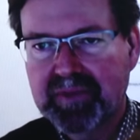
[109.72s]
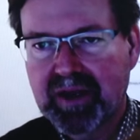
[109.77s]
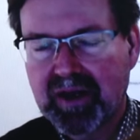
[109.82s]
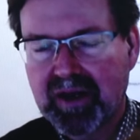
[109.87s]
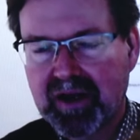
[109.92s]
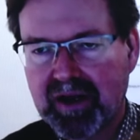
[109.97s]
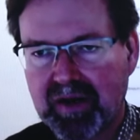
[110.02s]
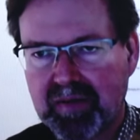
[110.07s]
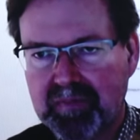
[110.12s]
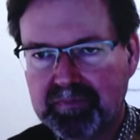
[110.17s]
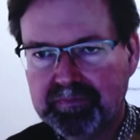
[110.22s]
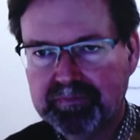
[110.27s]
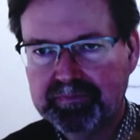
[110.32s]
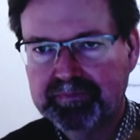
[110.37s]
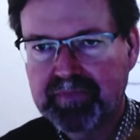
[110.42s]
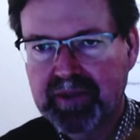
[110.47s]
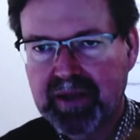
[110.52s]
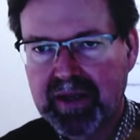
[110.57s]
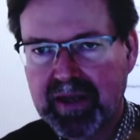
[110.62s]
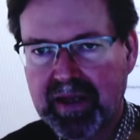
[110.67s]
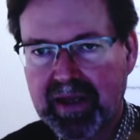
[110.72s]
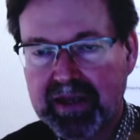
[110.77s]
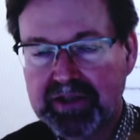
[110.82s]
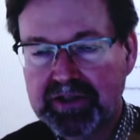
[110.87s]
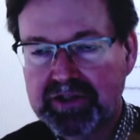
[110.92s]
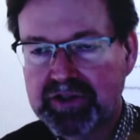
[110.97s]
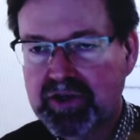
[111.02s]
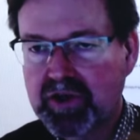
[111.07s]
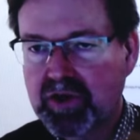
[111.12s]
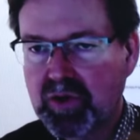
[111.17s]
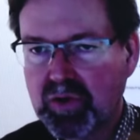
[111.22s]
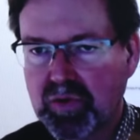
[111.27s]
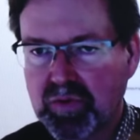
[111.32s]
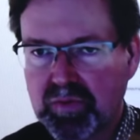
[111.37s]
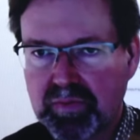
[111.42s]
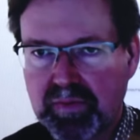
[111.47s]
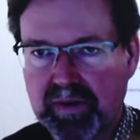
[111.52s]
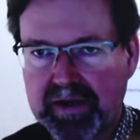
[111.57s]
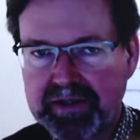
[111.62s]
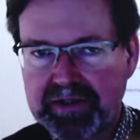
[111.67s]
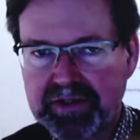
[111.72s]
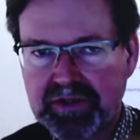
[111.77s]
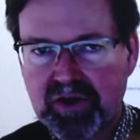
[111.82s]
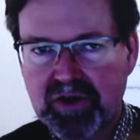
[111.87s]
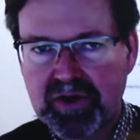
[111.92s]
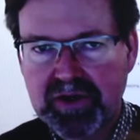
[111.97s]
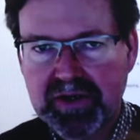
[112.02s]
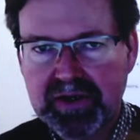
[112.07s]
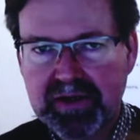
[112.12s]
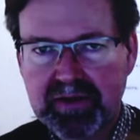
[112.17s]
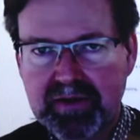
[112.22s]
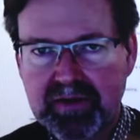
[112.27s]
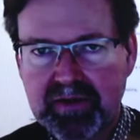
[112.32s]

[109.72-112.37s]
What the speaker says: And so I started